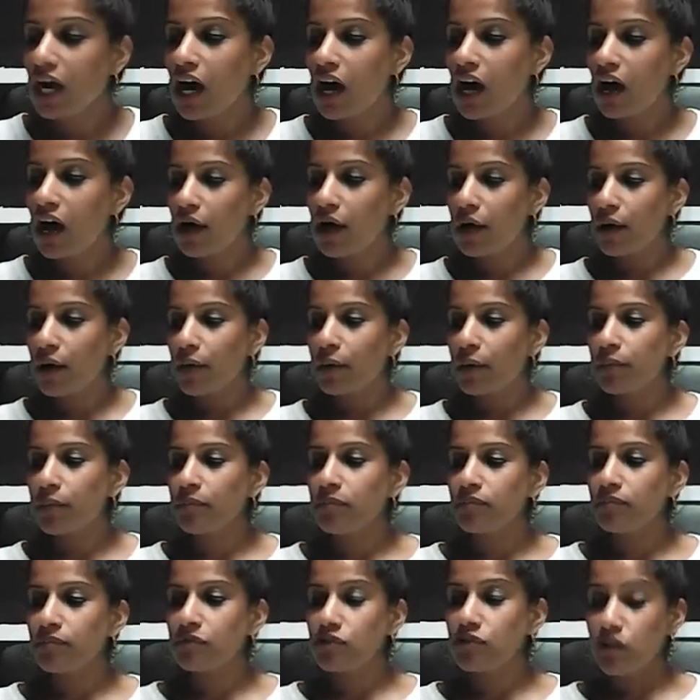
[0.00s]

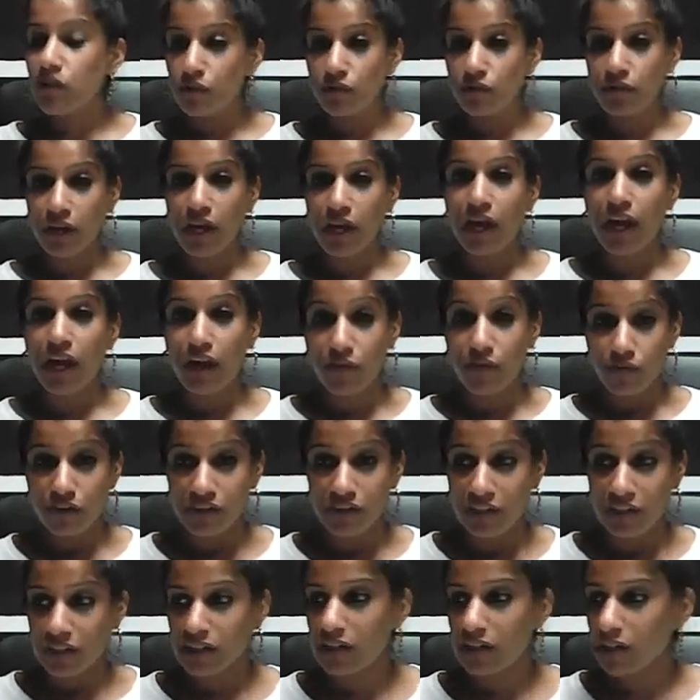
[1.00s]
don't forget, every
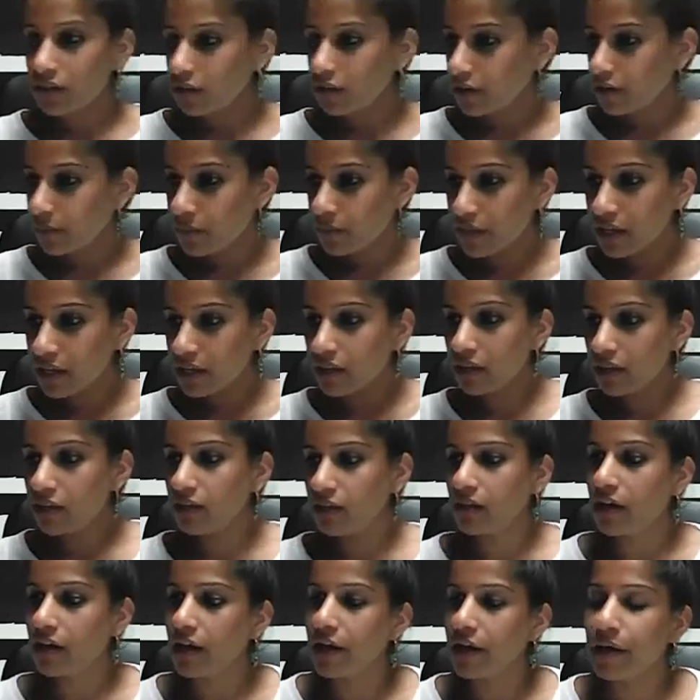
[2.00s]
Sunday I'm here.
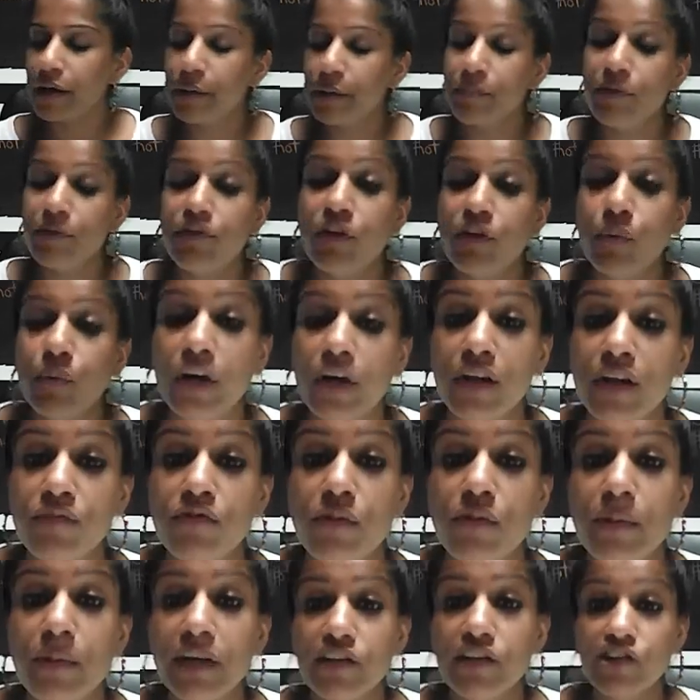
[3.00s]
If you want
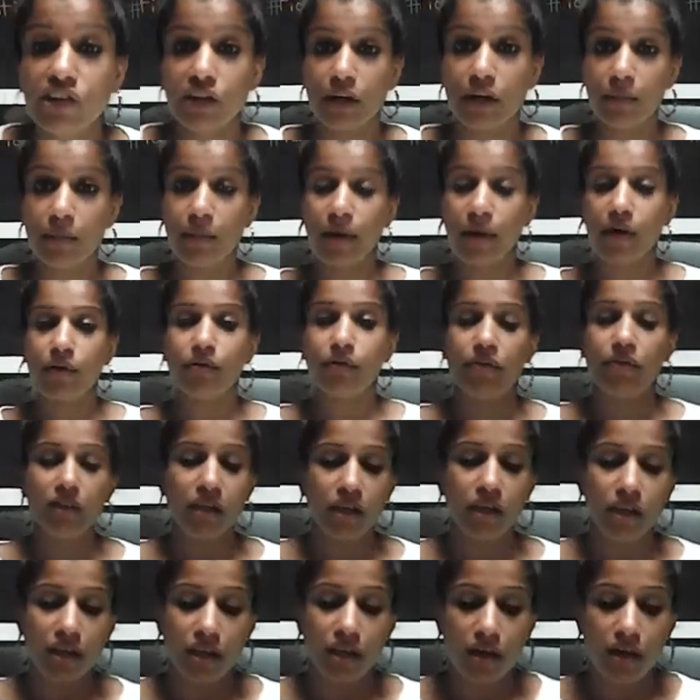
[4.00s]
information about
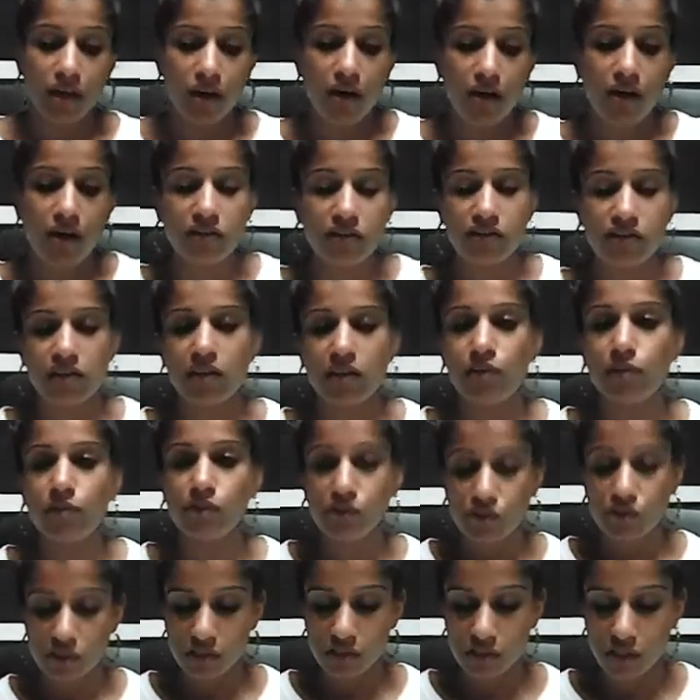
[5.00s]
the cards, the
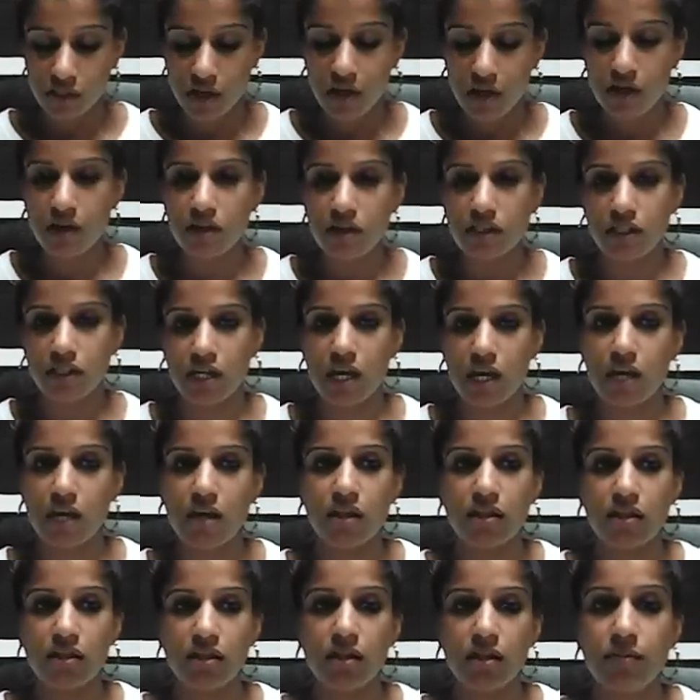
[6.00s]
emotions cards
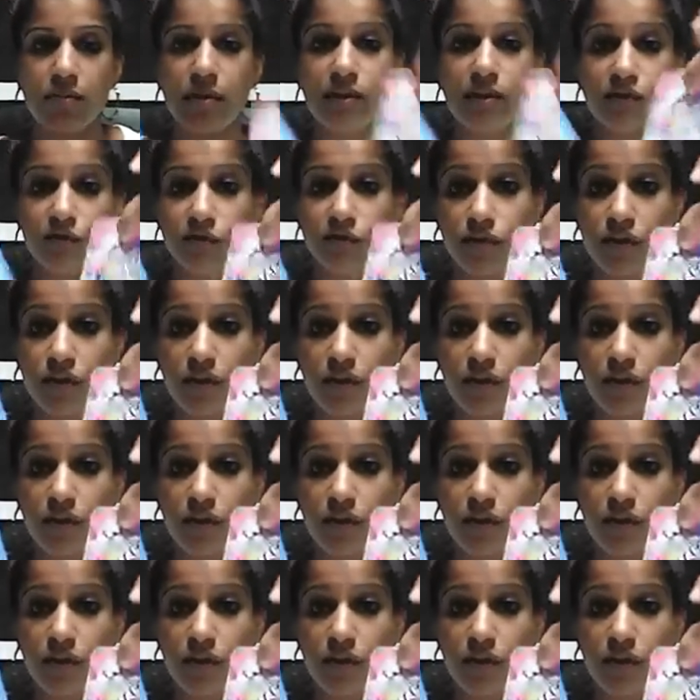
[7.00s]
and the metaphor